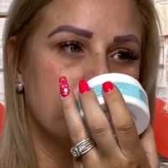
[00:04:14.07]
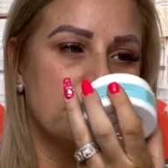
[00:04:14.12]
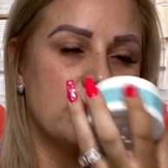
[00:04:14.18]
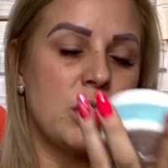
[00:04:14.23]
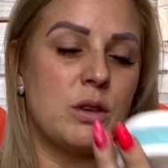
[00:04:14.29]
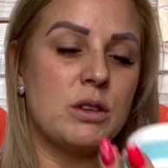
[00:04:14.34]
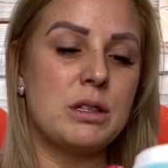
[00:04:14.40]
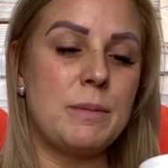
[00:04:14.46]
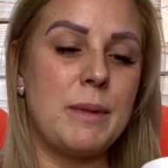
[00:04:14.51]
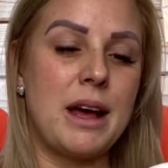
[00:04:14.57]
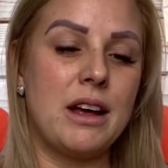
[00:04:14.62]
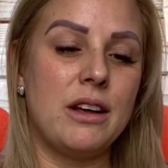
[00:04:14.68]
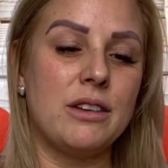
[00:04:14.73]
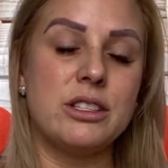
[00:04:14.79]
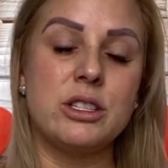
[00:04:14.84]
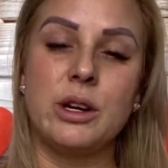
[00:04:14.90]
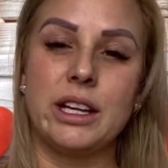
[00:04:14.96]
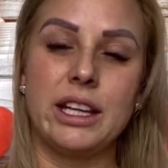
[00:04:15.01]
no smell,
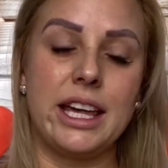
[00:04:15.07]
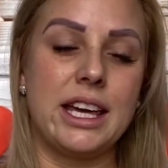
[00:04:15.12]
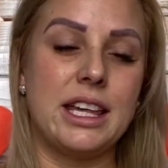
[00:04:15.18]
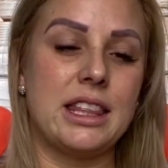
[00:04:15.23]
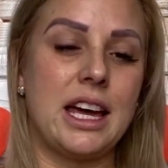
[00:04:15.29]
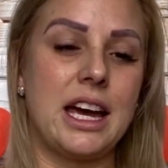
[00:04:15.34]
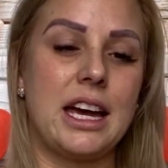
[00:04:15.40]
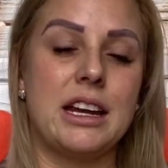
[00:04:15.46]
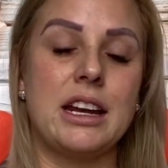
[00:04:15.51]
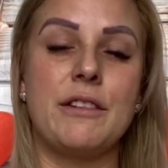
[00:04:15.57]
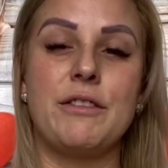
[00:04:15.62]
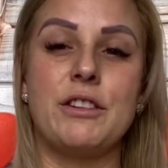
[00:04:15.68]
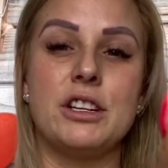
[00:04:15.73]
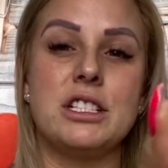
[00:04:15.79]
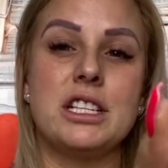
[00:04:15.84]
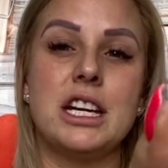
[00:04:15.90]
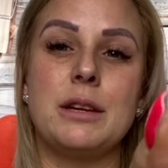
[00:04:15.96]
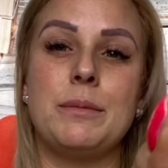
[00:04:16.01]
so I like that.
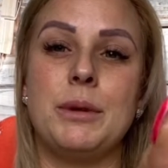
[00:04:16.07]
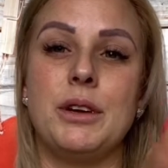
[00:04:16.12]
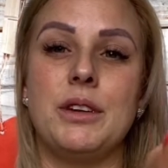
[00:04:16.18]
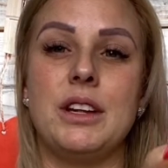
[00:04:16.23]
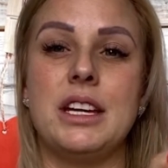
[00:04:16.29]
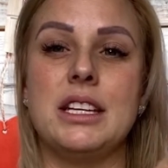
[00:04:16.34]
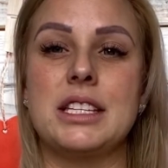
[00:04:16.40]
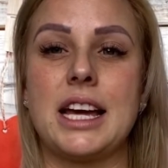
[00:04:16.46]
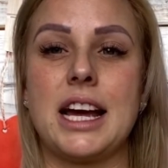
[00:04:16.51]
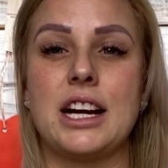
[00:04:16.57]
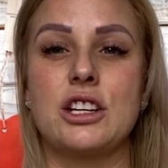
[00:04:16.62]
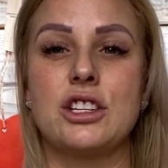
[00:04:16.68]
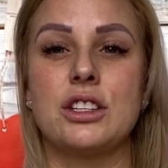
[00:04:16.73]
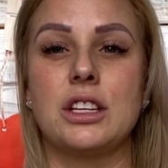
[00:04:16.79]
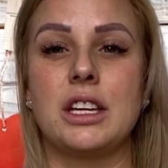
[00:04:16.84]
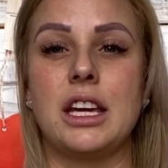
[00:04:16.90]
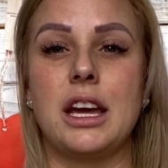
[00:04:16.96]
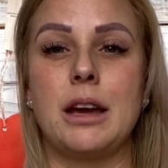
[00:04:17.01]
First Aid Beauty is
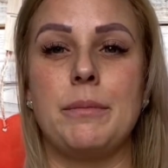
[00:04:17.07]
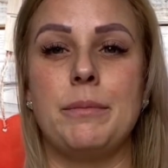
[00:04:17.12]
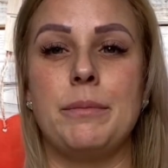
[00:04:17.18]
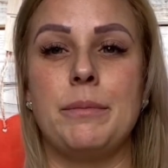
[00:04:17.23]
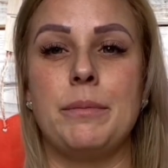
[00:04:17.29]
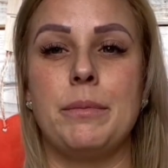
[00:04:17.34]
actually a